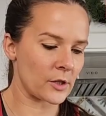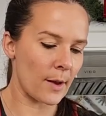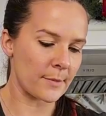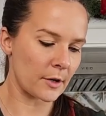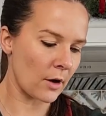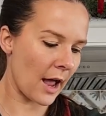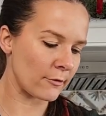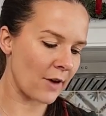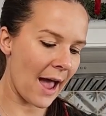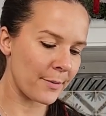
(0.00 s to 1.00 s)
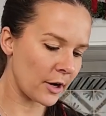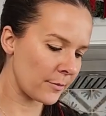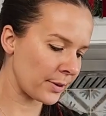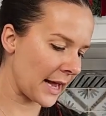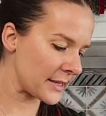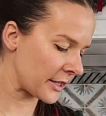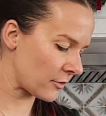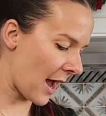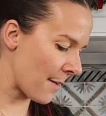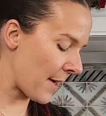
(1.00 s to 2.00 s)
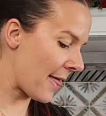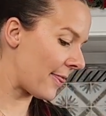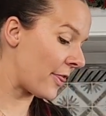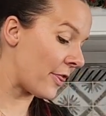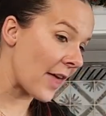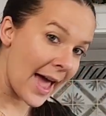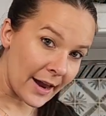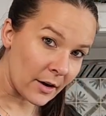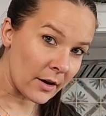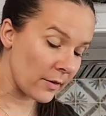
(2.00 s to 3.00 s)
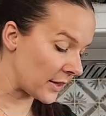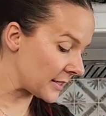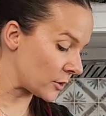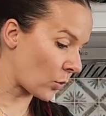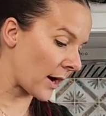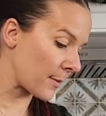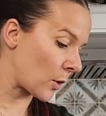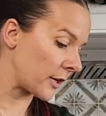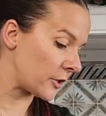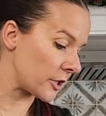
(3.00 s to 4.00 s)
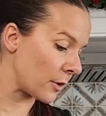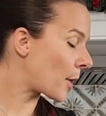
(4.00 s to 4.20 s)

so I wrap her in plastic wrap, and then this is what I'm going to do.